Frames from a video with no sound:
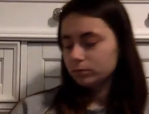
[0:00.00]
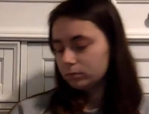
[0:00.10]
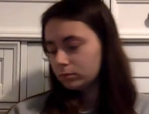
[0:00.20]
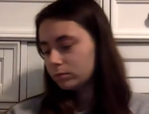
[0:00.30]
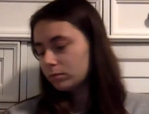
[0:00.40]

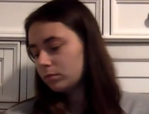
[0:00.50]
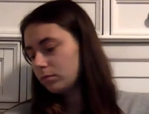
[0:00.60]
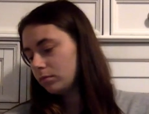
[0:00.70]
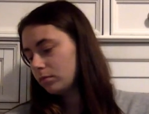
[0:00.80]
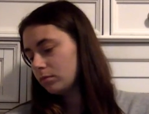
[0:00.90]

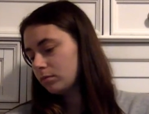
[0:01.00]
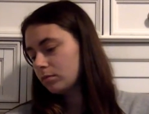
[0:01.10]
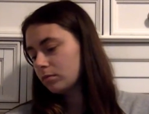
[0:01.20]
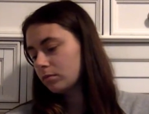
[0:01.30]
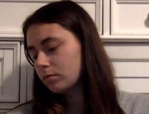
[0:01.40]

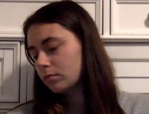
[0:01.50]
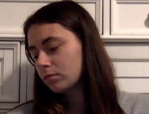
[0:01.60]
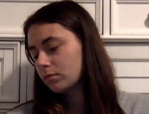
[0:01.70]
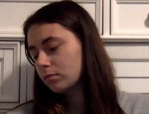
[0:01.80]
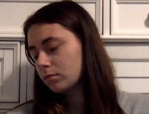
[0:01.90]

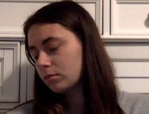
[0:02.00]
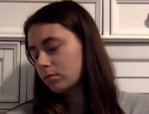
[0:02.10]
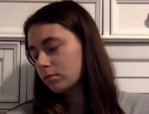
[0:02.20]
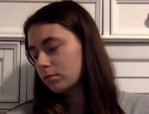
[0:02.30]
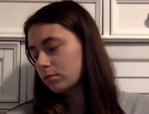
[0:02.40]

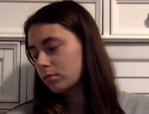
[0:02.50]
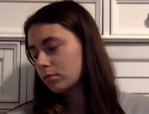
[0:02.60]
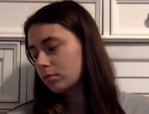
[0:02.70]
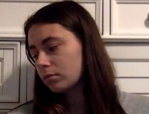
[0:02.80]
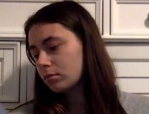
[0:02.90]

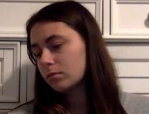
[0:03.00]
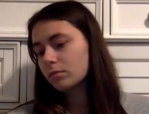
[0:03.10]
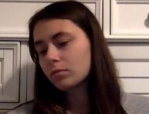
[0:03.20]
(silence)